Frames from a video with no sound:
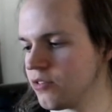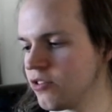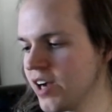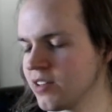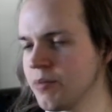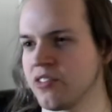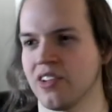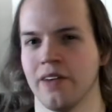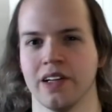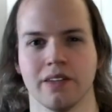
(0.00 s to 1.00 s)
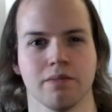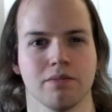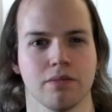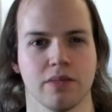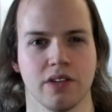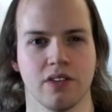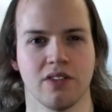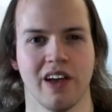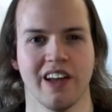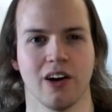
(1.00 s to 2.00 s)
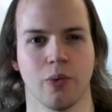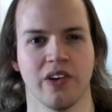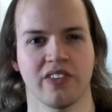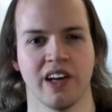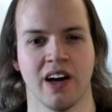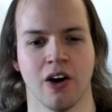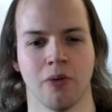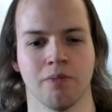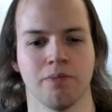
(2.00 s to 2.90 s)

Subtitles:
Track number 7, Take Your Whiskey Home.